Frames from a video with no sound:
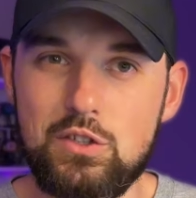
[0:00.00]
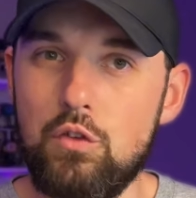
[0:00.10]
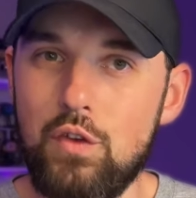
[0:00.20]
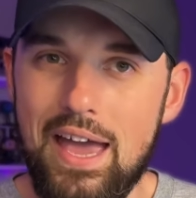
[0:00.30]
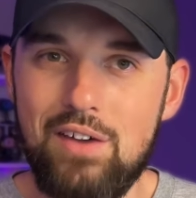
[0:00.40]
So,
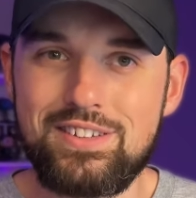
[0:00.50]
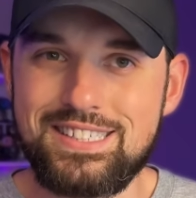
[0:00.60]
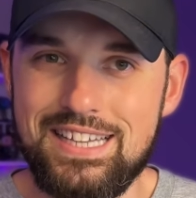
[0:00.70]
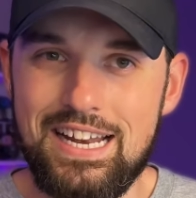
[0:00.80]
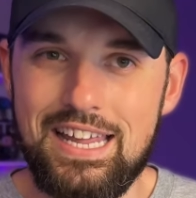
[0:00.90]
if you haven't
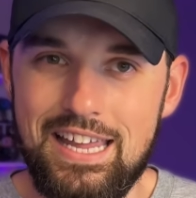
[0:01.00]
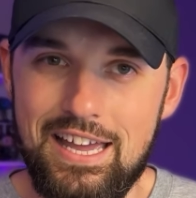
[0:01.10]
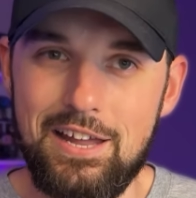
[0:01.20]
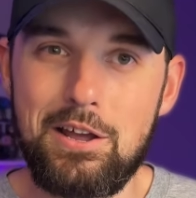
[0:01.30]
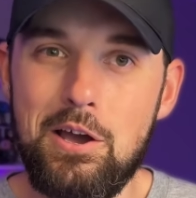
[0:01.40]
seen it
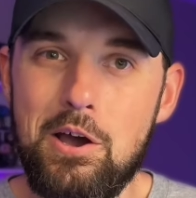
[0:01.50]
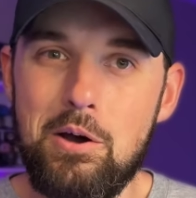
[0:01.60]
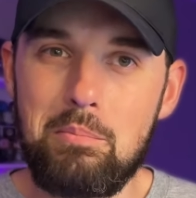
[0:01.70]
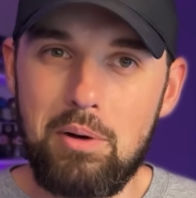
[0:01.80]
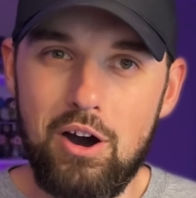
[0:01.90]
yet,
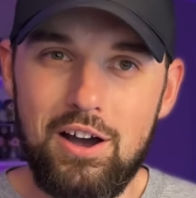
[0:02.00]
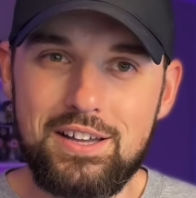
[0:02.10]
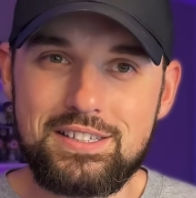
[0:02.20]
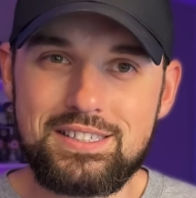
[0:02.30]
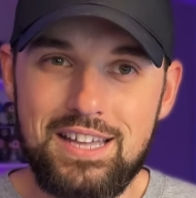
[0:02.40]

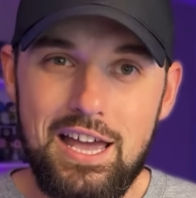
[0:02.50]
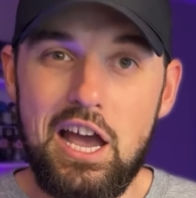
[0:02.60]
pause,